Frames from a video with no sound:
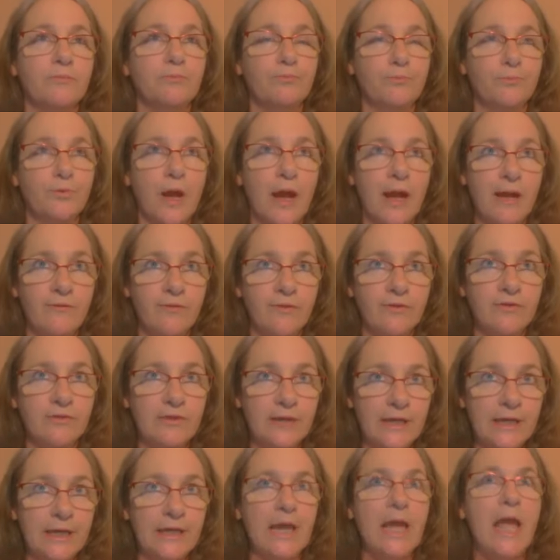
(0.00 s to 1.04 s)

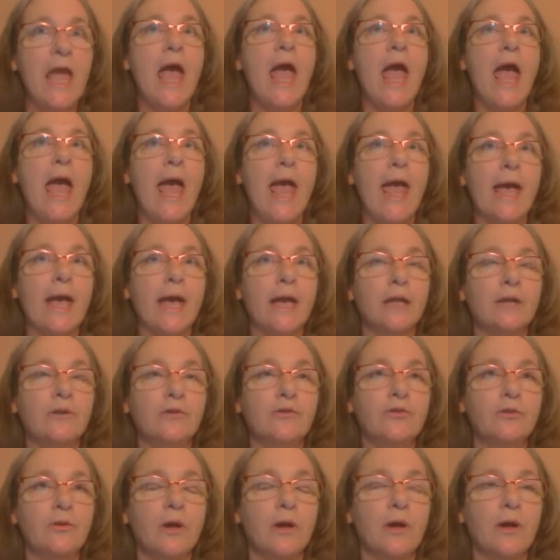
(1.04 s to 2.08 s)
privacy
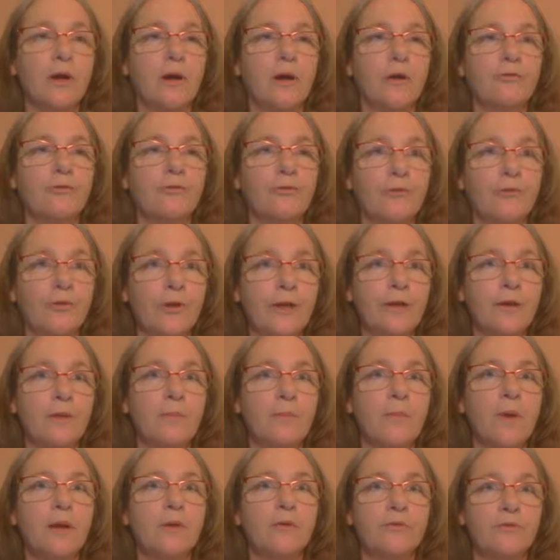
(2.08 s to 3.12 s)
and
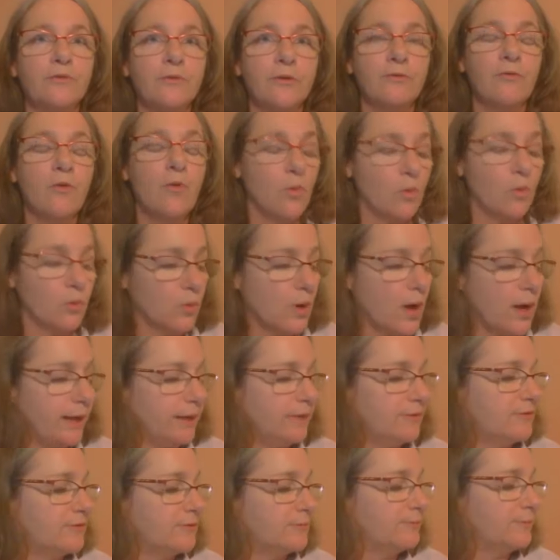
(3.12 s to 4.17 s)
freedom, civil
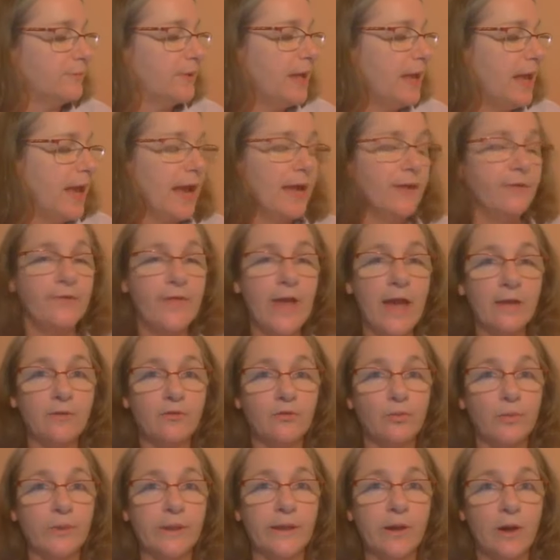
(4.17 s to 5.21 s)
rights. And
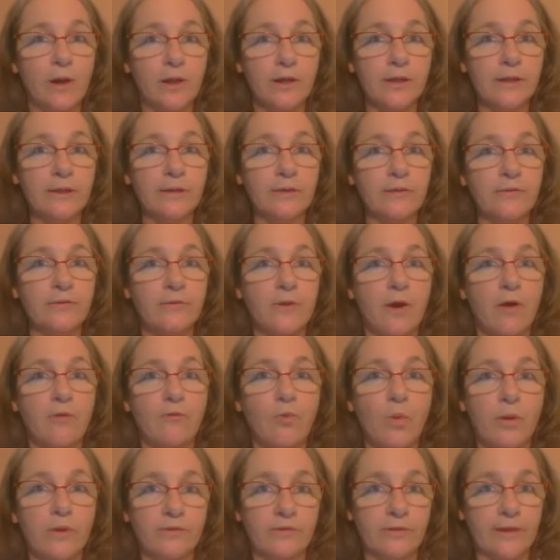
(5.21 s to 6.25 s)
that's regardless of
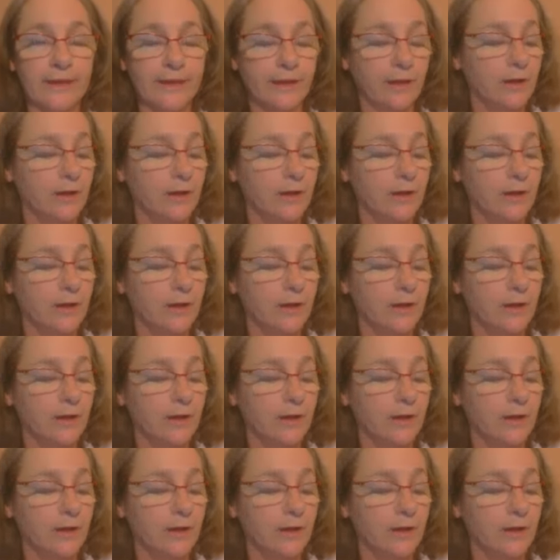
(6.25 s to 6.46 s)
what skin